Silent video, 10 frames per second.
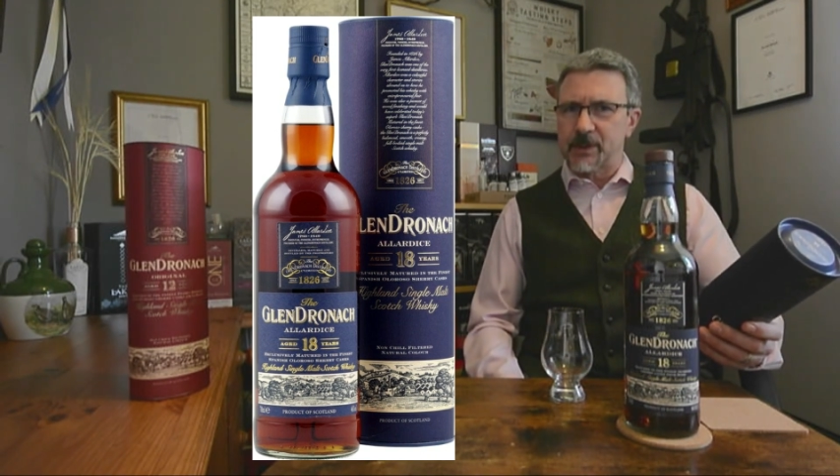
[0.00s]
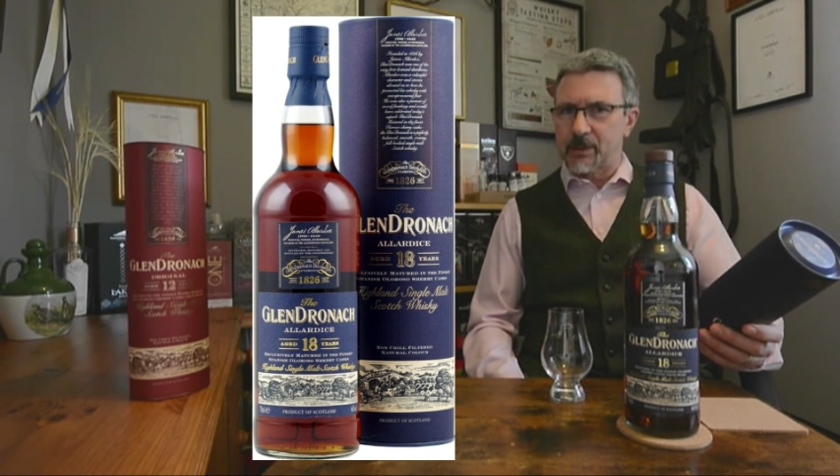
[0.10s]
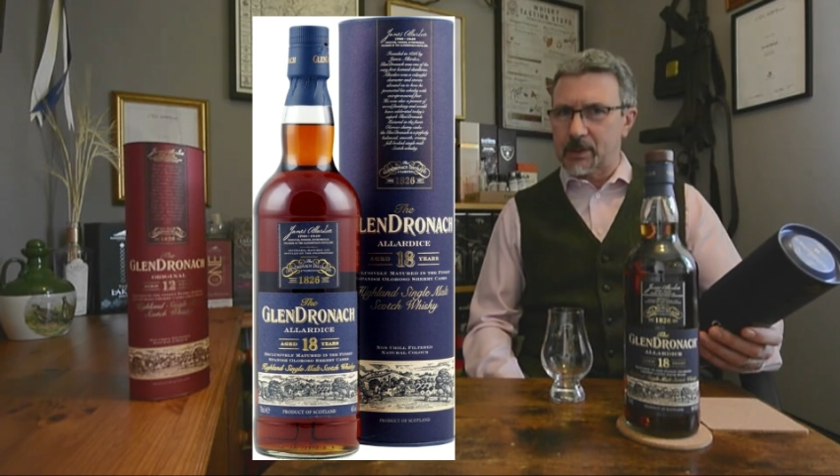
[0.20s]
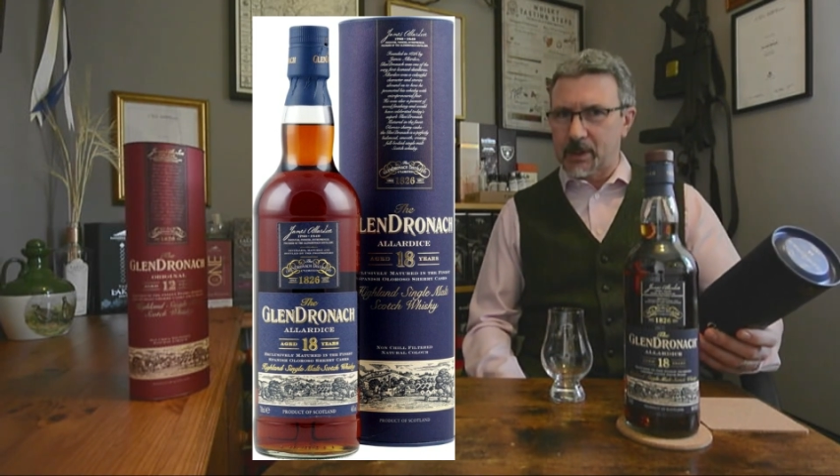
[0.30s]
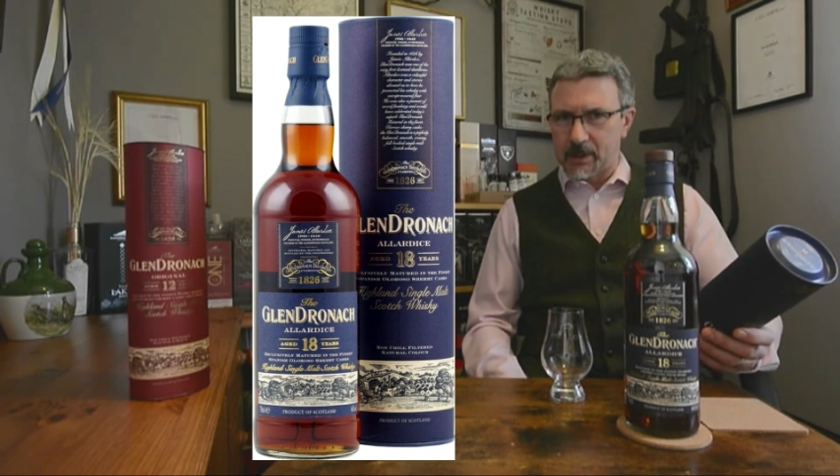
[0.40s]

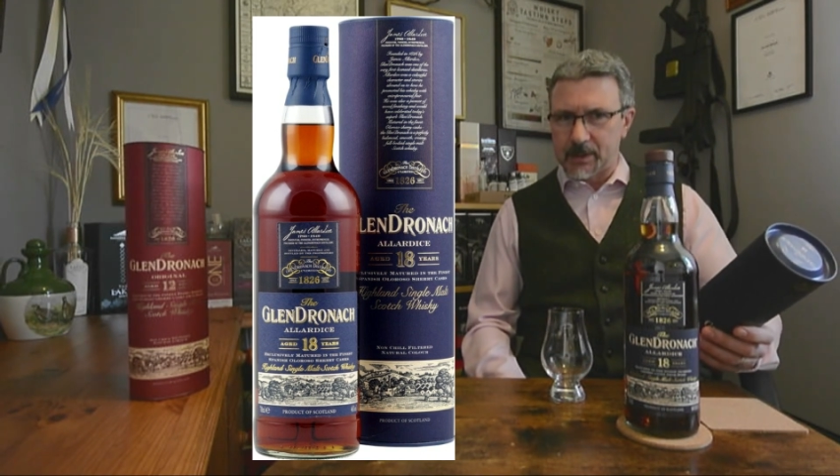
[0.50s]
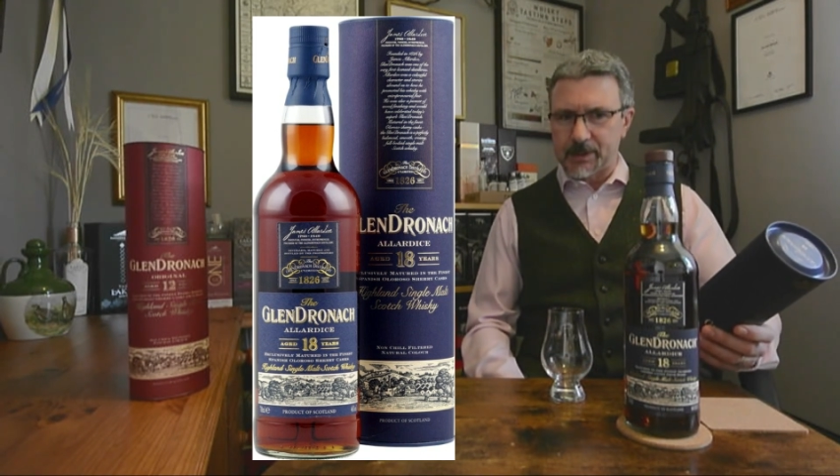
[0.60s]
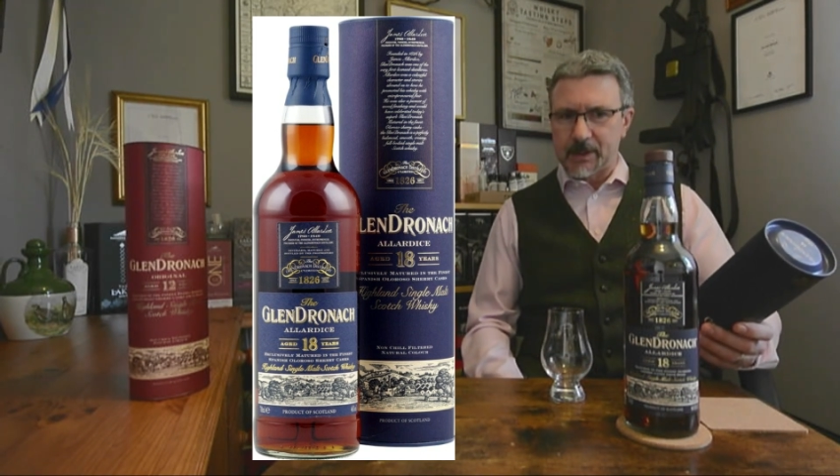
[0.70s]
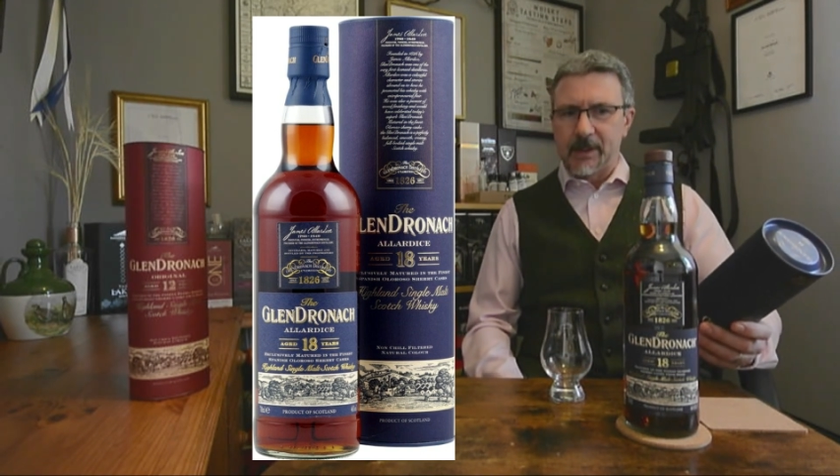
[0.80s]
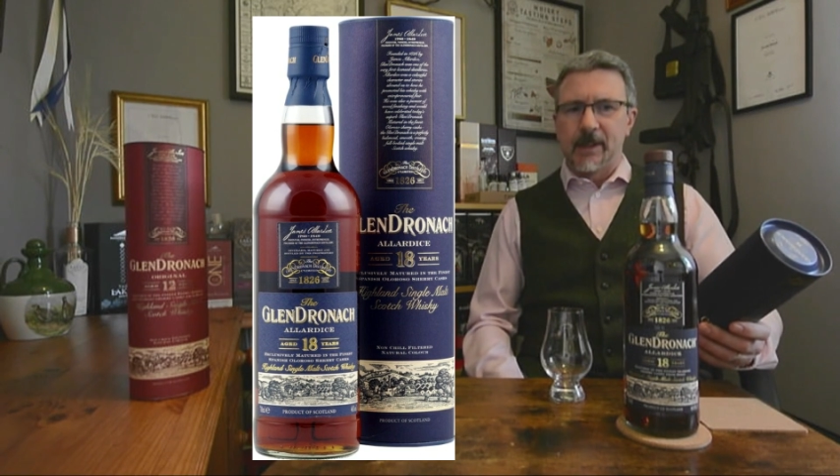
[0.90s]
non-coloured,
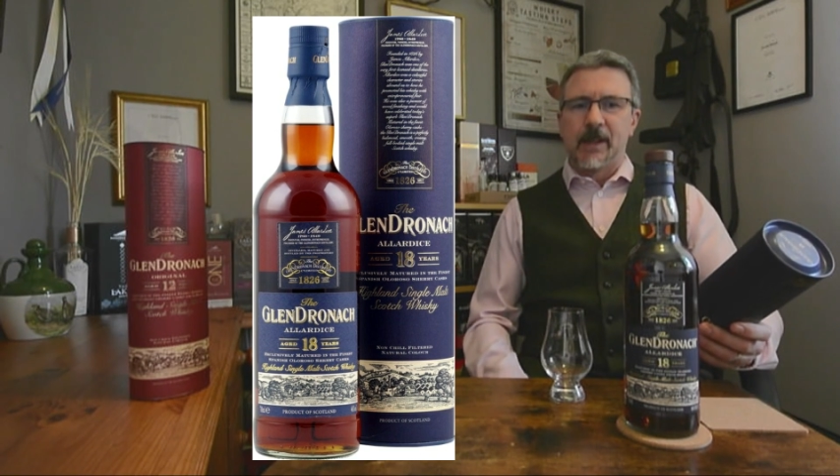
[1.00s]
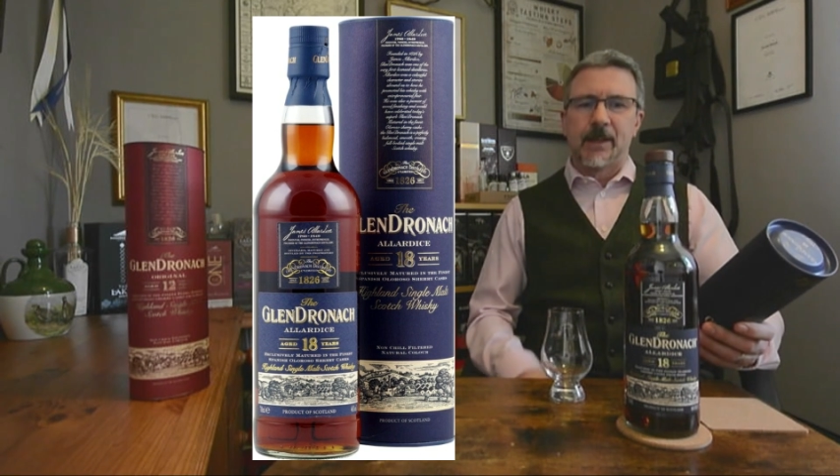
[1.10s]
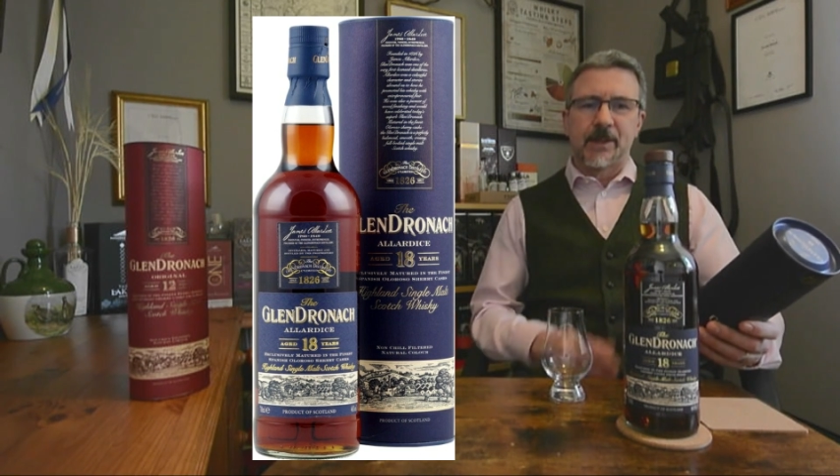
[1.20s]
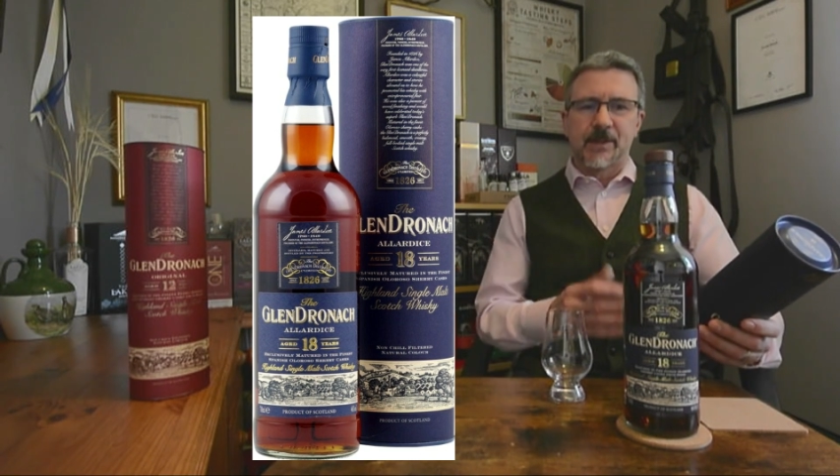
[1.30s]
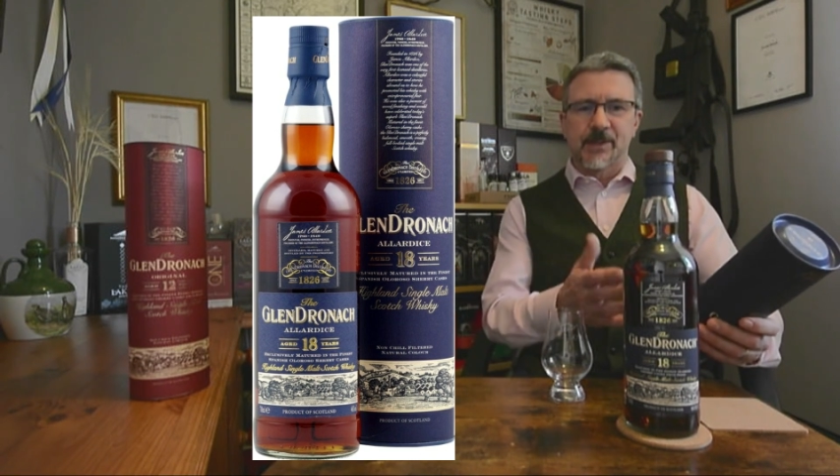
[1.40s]
and
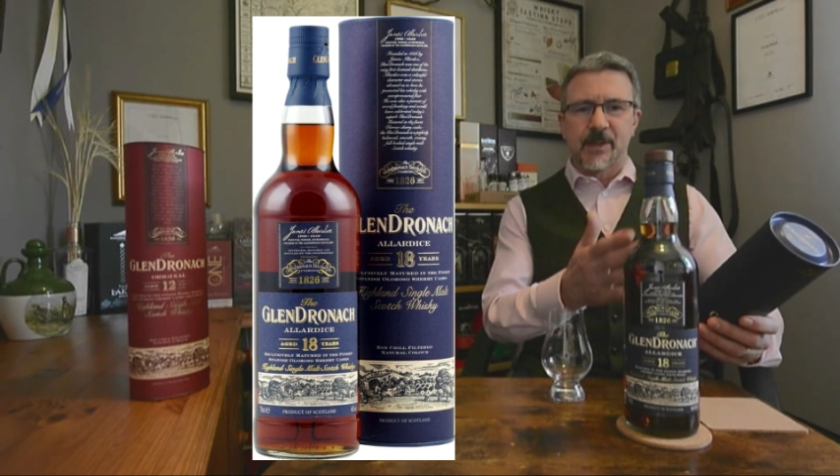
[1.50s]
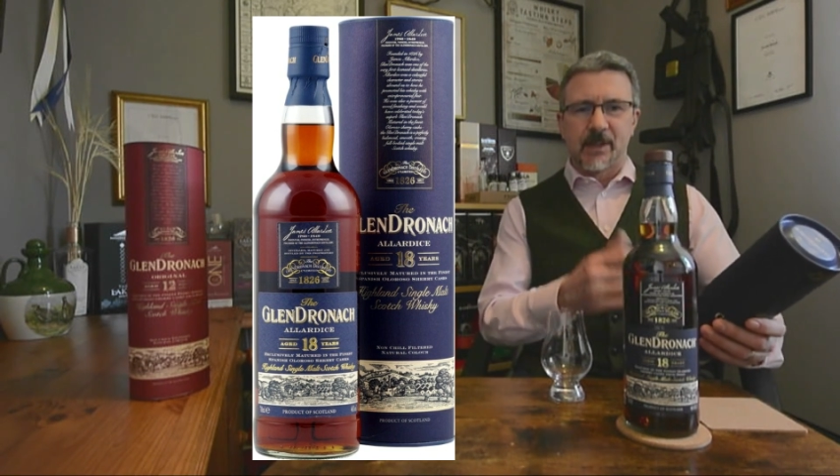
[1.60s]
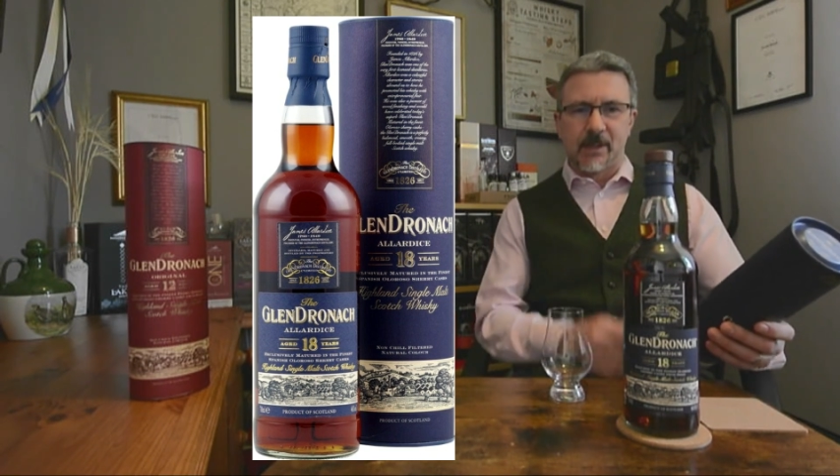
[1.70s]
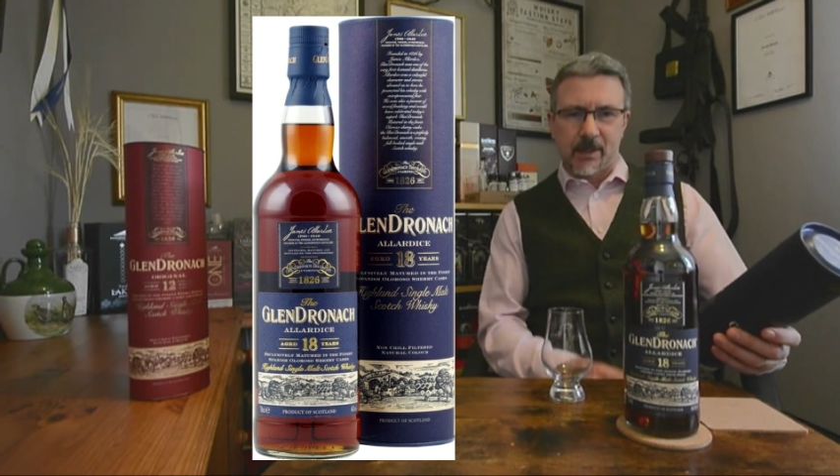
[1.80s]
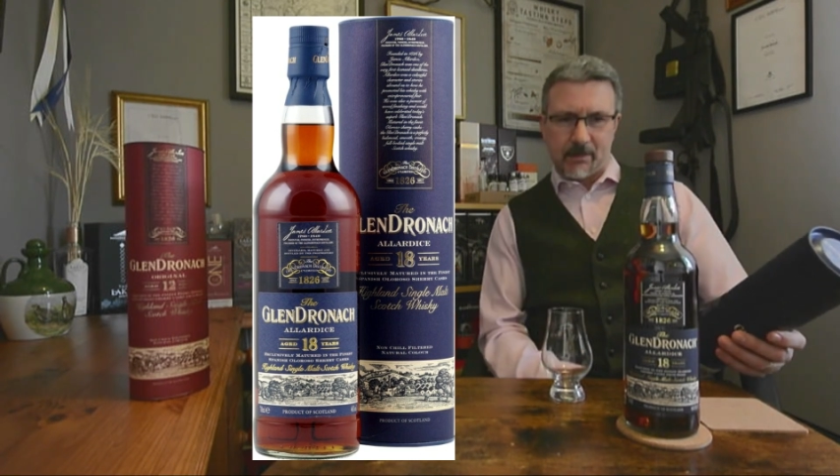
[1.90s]
you can see